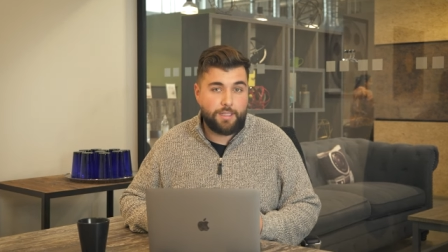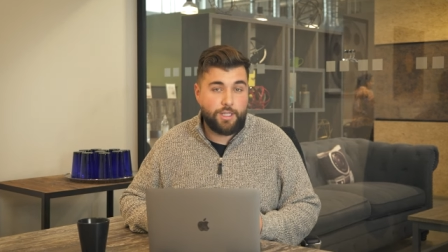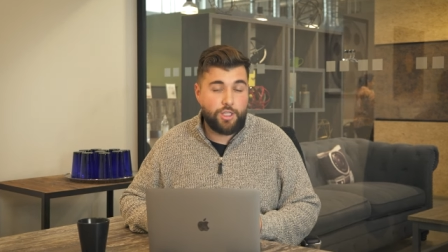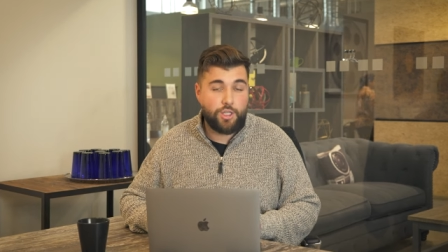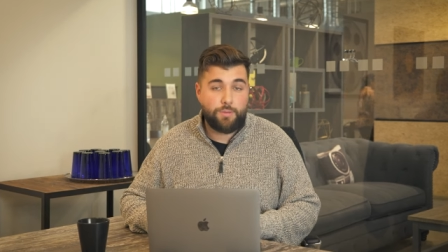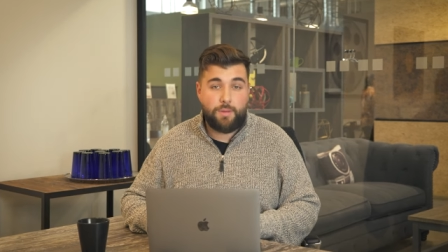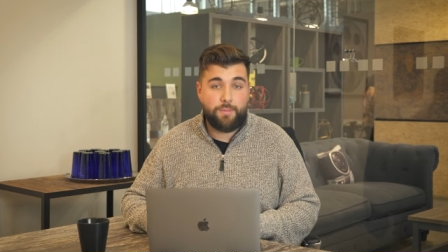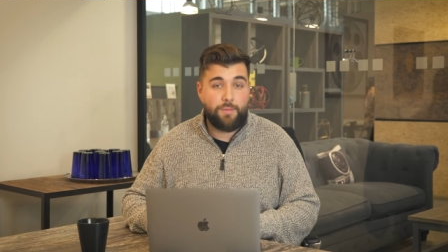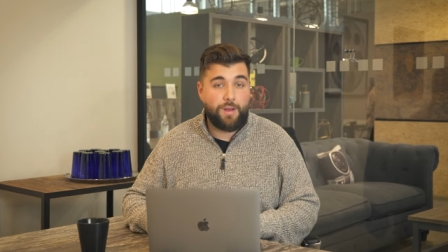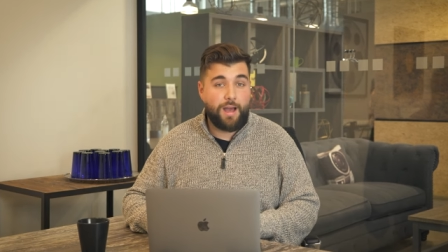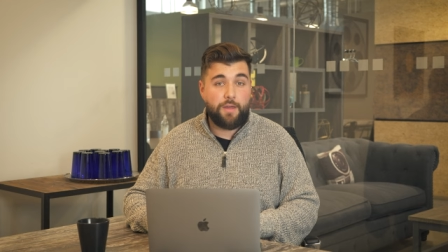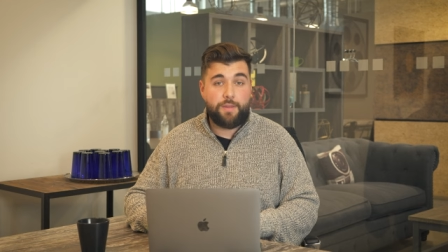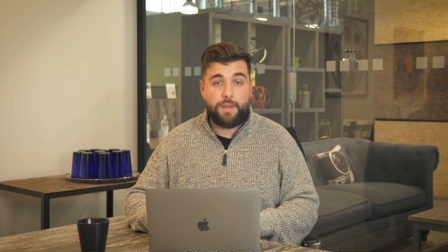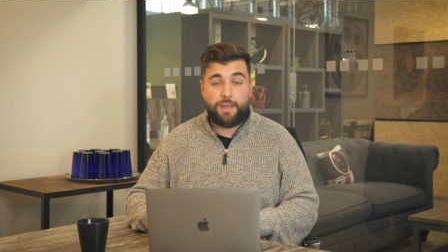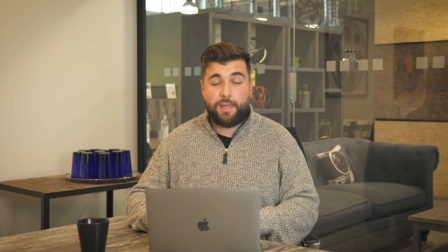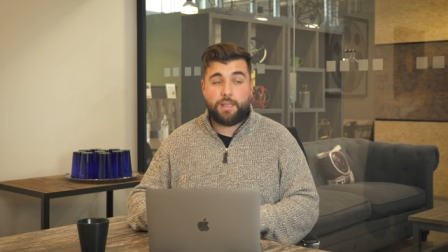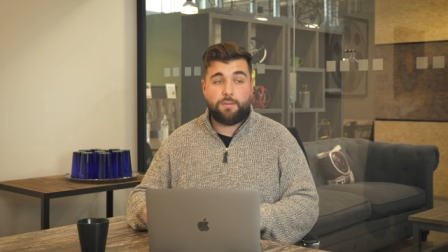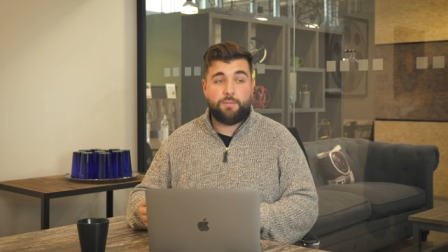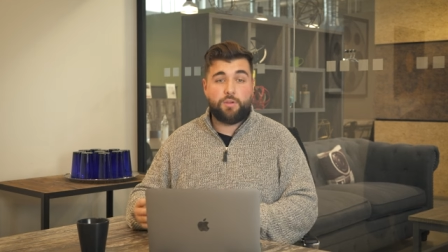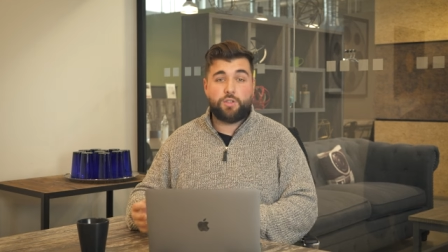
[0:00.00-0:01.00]
teaching people how they
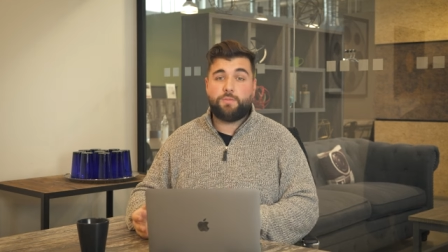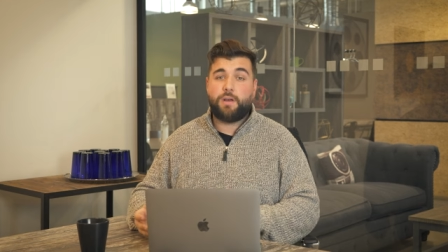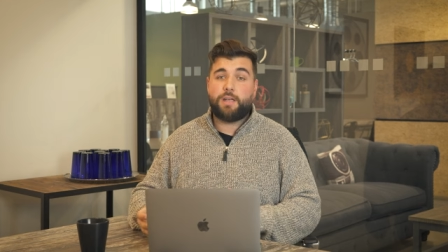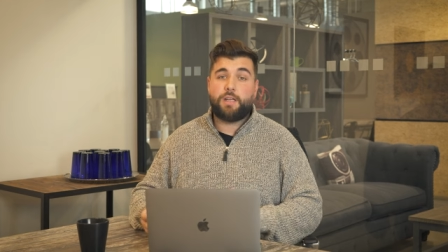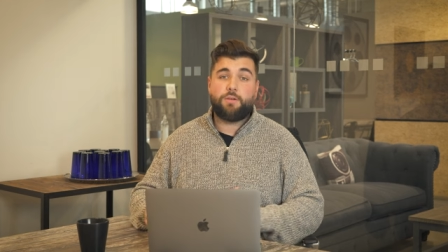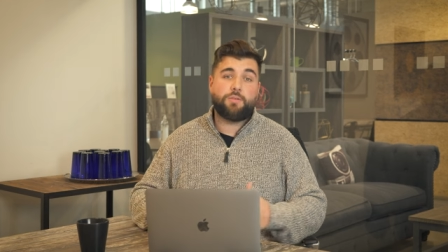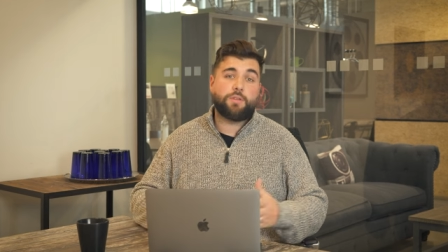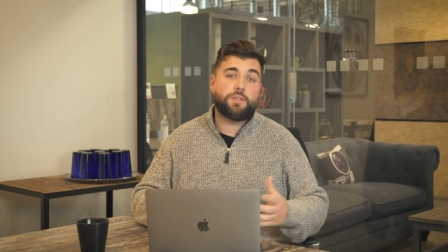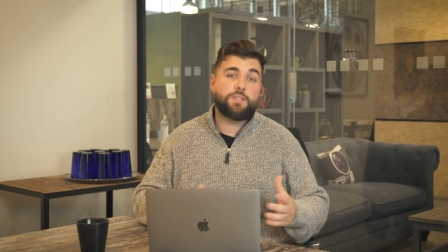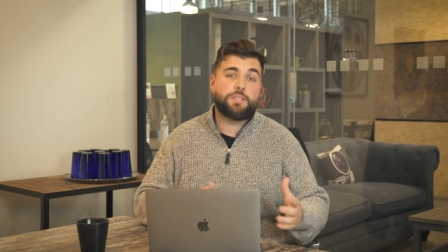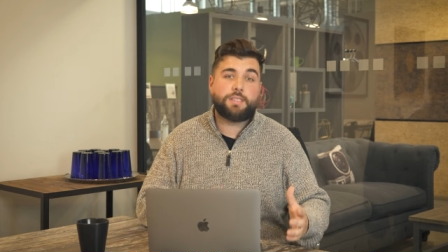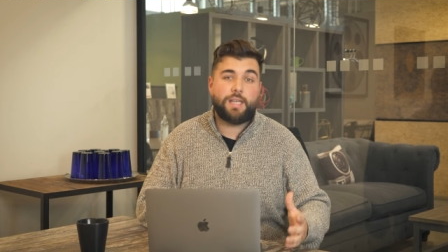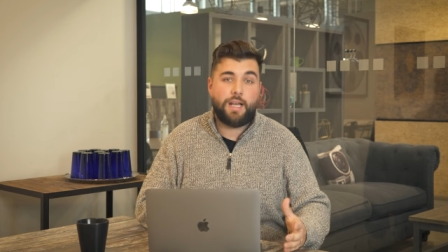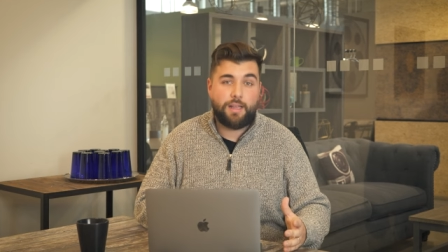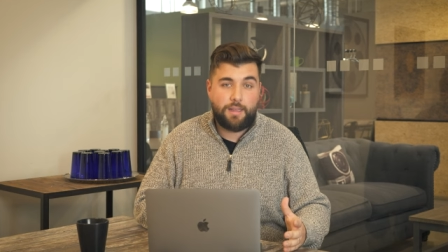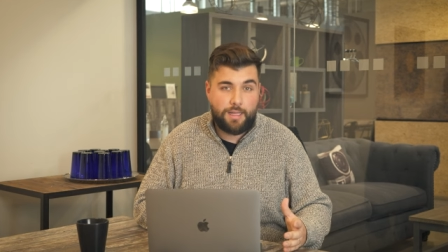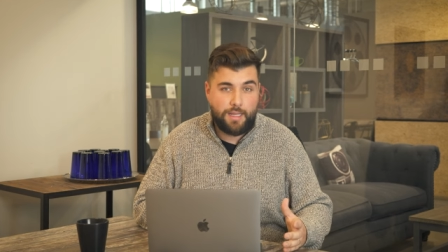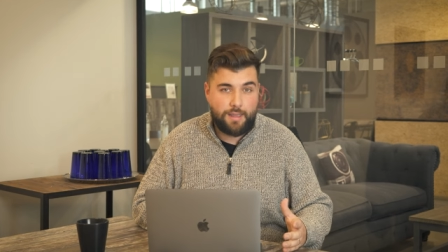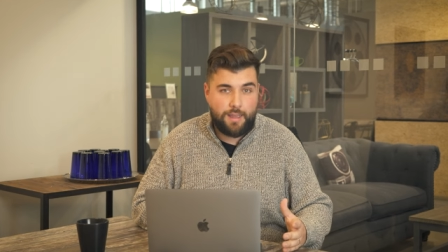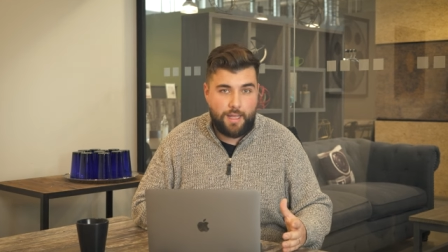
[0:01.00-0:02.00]
can get the most money when they're
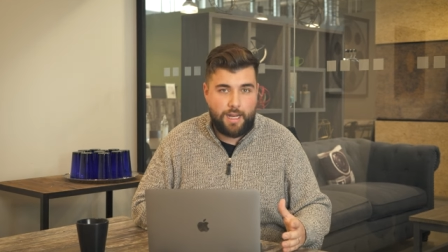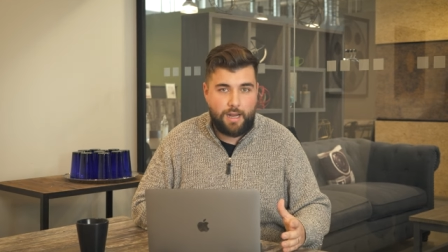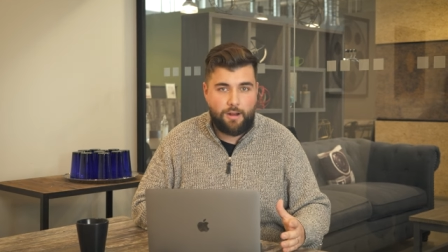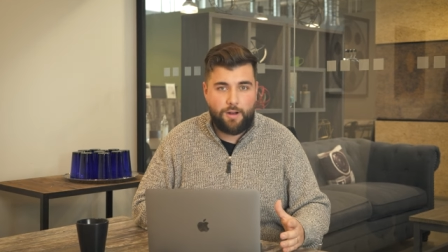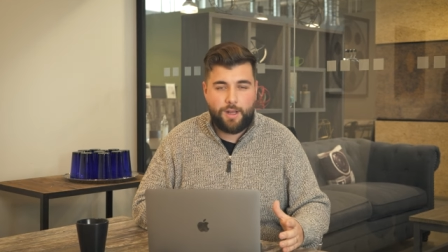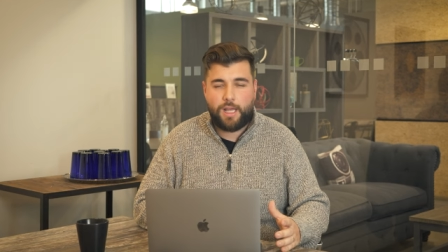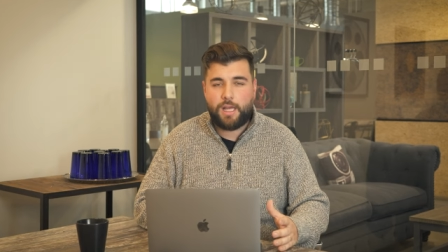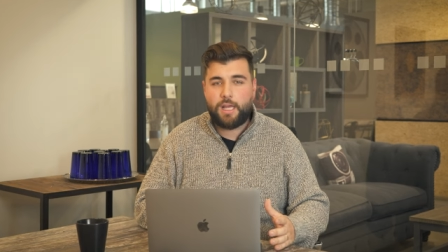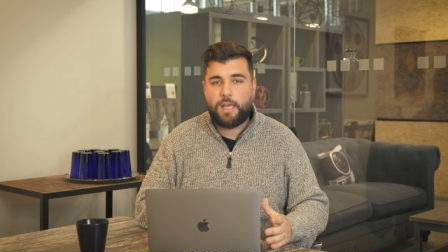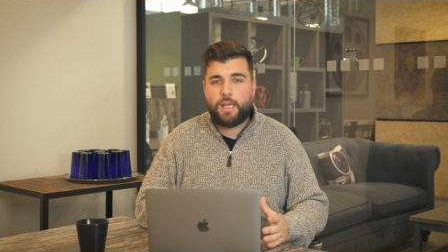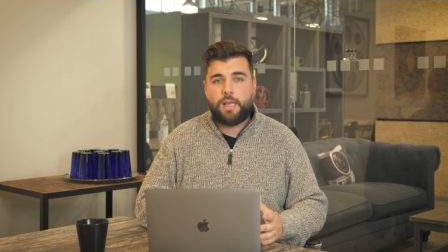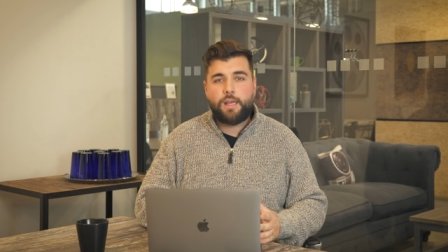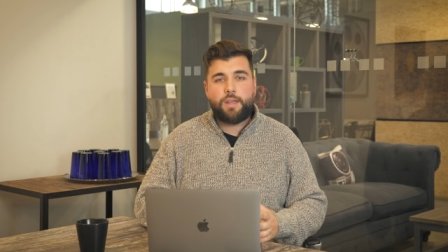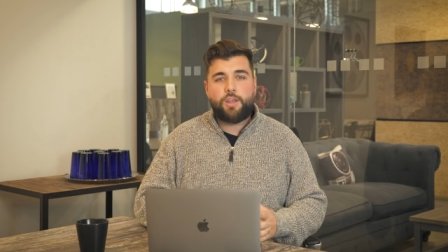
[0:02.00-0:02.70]
selling in that area.